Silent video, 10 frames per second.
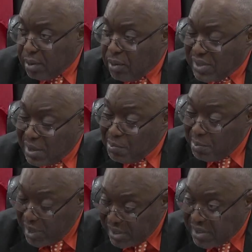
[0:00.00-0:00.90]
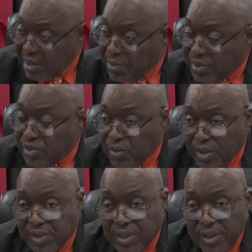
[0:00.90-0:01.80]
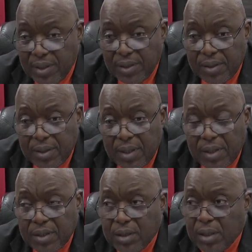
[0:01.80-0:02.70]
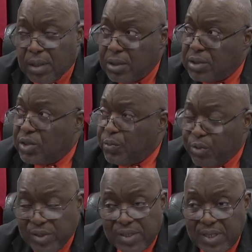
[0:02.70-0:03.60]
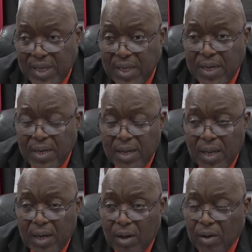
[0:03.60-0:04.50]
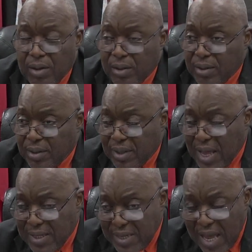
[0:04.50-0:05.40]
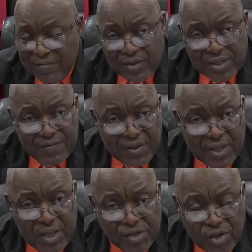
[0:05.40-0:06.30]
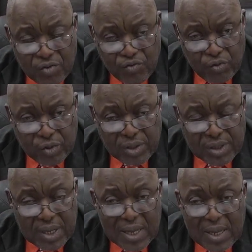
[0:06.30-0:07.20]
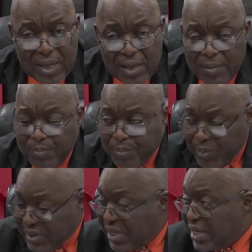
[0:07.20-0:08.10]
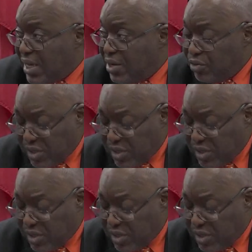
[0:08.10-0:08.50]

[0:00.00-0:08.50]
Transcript: was a missed opportunity to proceed along that diversification route, particularly in